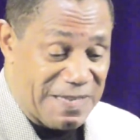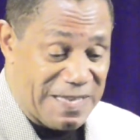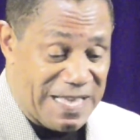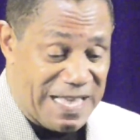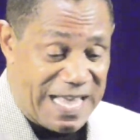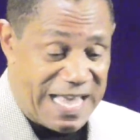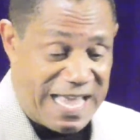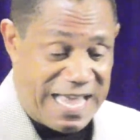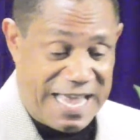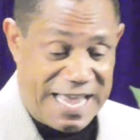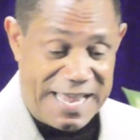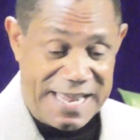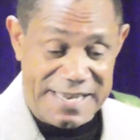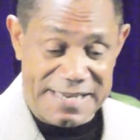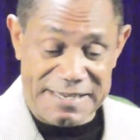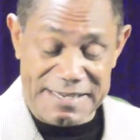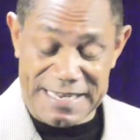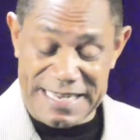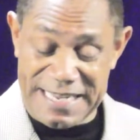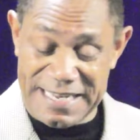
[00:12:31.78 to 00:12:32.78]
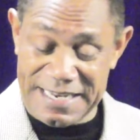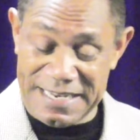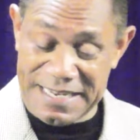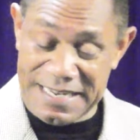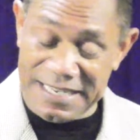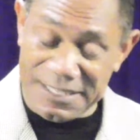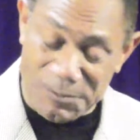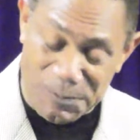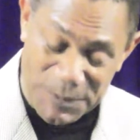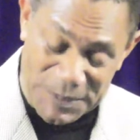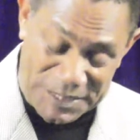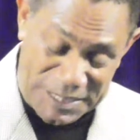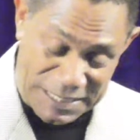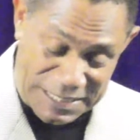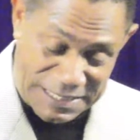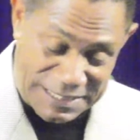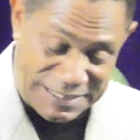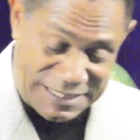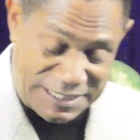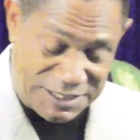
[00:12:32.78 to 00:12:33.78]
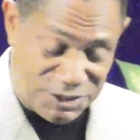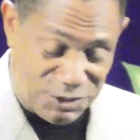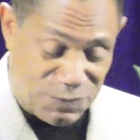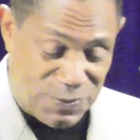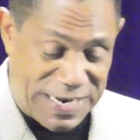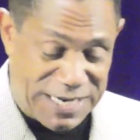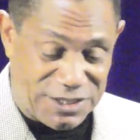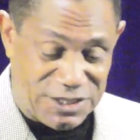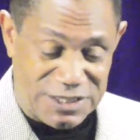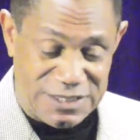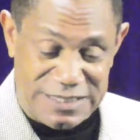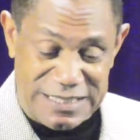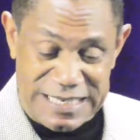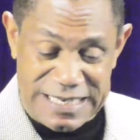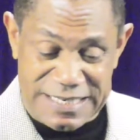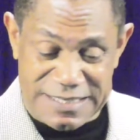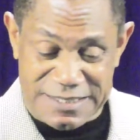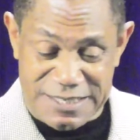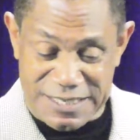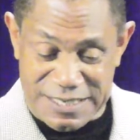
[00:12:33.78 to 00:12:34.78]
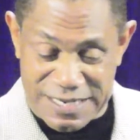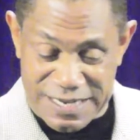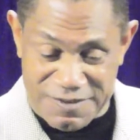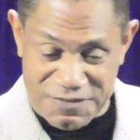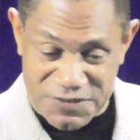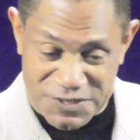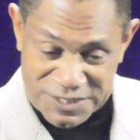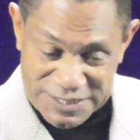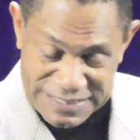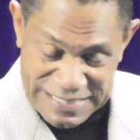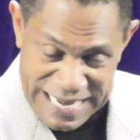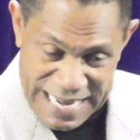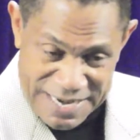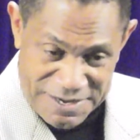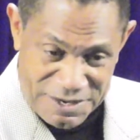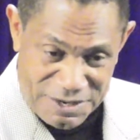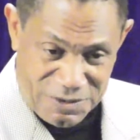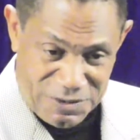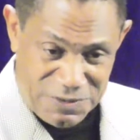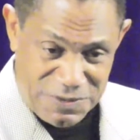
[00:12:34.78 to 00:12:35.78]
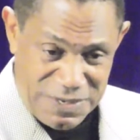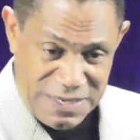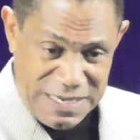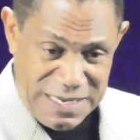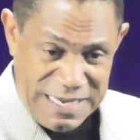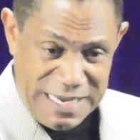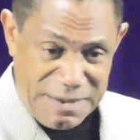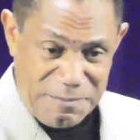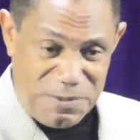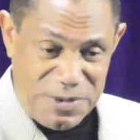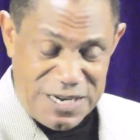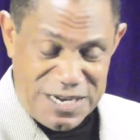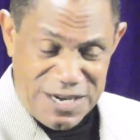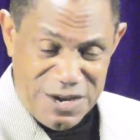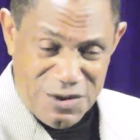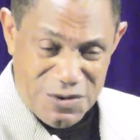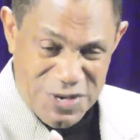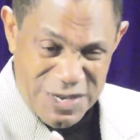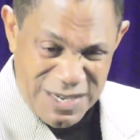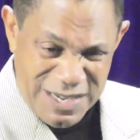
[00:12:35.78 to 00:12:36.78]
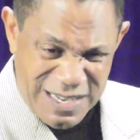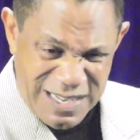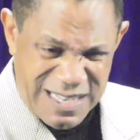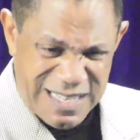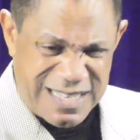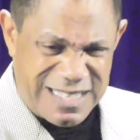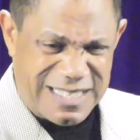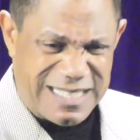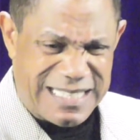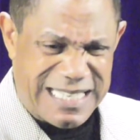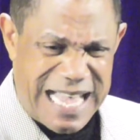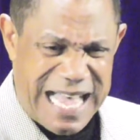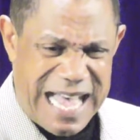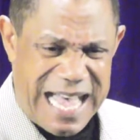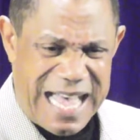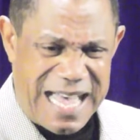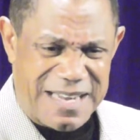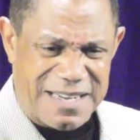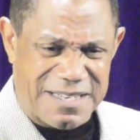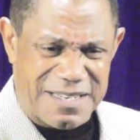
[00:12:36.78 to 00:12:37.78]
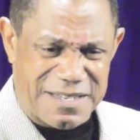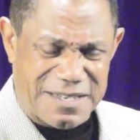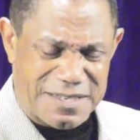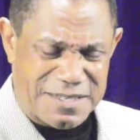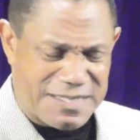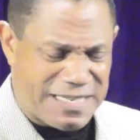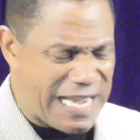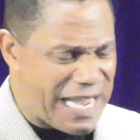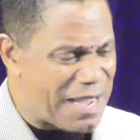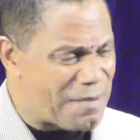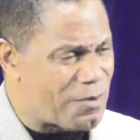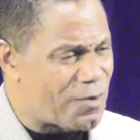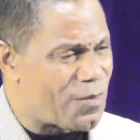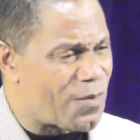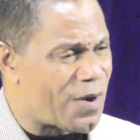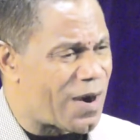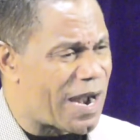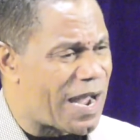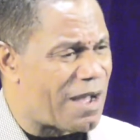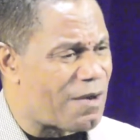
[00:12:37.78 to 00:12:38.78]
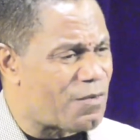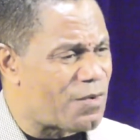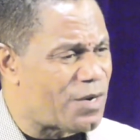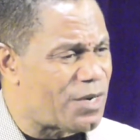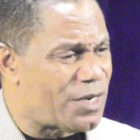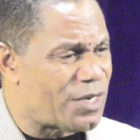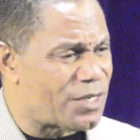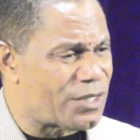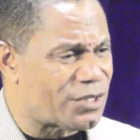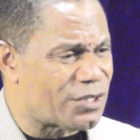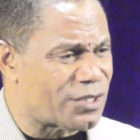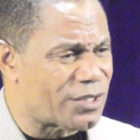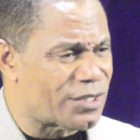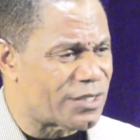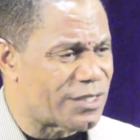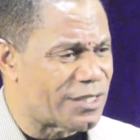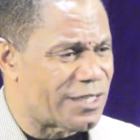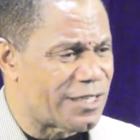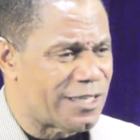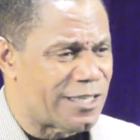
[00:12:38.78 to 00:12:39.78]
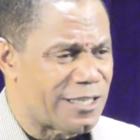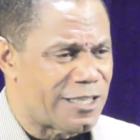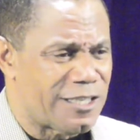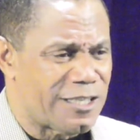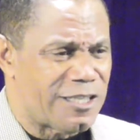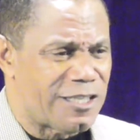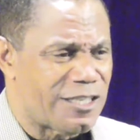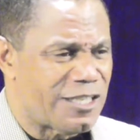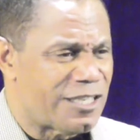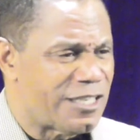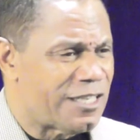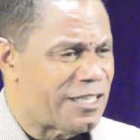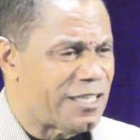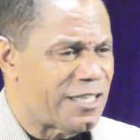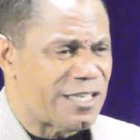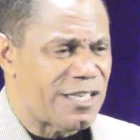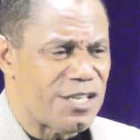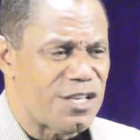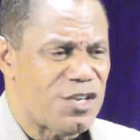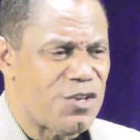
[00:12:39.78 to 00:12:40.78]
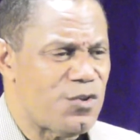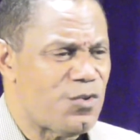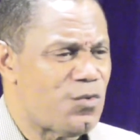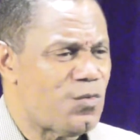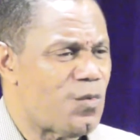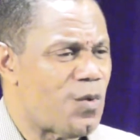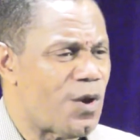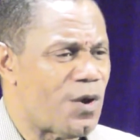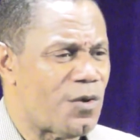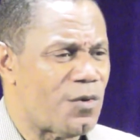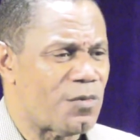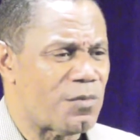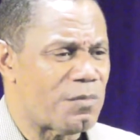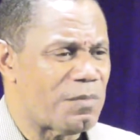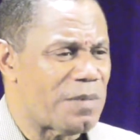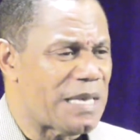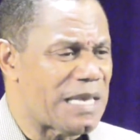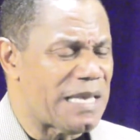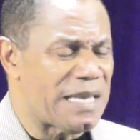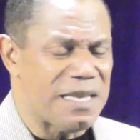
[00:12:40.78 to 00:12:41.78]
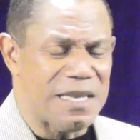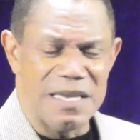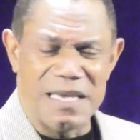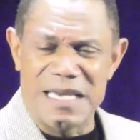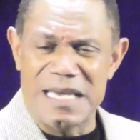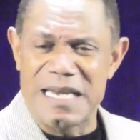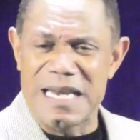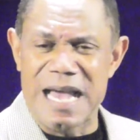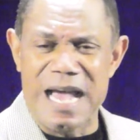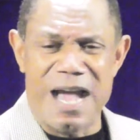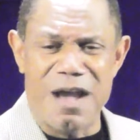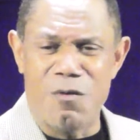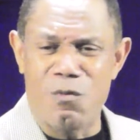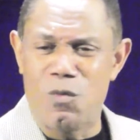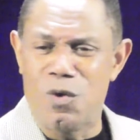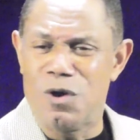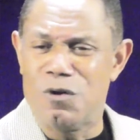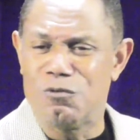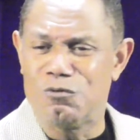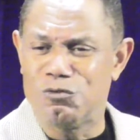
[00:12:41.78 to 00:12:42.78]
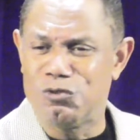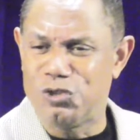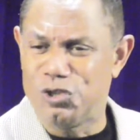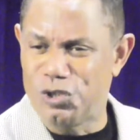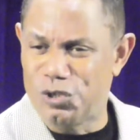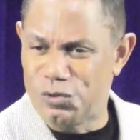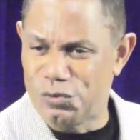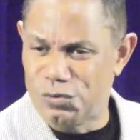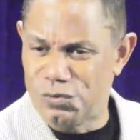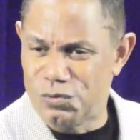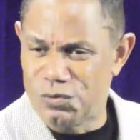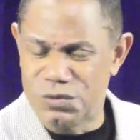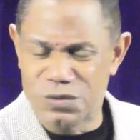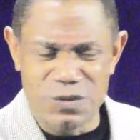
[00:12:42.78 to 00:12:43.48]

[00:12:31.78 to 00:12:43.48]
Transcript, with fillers: And in this particular situation, she took off her sandal and put it on the other side of the table where I was. You want me and I want you.